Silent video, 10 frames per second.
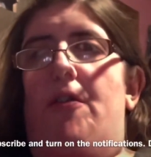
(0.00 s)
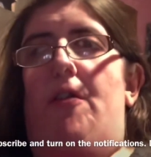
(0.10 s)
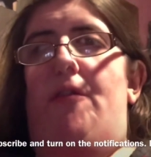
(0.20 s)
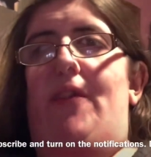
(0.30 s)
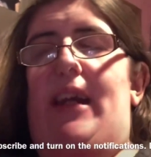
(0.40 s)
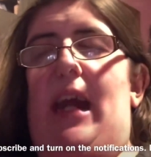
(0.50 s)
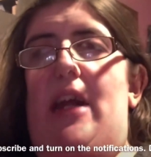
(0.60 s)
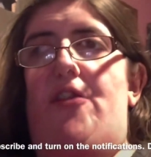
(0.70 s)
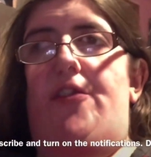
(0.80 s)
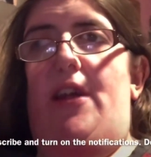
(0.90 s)

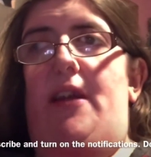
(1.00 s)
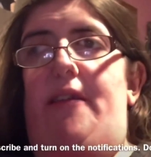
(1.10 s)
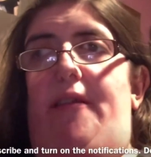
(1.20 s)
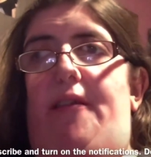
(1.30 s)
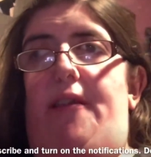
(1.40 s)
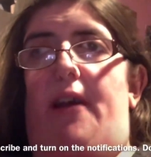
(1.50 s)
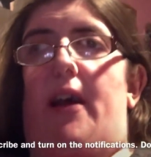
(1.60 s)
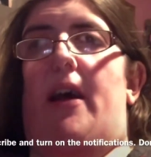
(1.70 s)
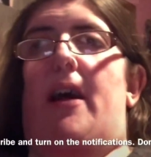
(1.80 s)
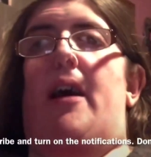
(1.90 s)
notifications.
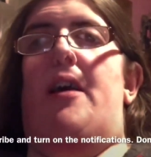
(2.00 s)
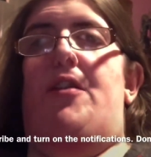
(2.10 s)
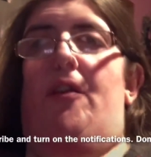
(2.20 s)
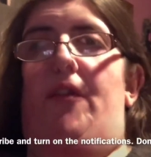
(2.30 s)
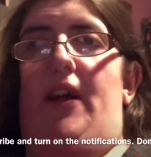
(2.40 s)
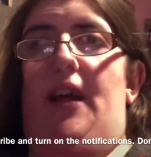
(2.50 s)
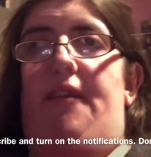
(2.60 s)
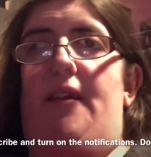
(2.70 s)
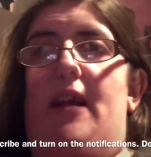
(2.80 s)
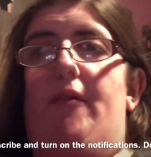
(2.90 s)
Don't forget
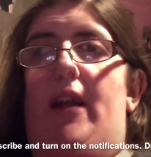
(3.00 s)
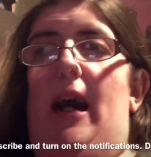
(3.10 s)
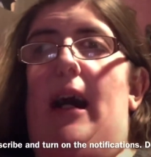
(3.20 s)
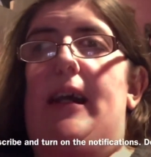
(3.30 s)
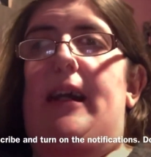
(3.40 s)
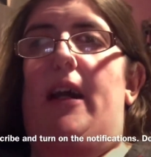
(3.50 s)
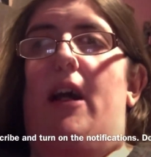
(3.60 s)
to leave a like.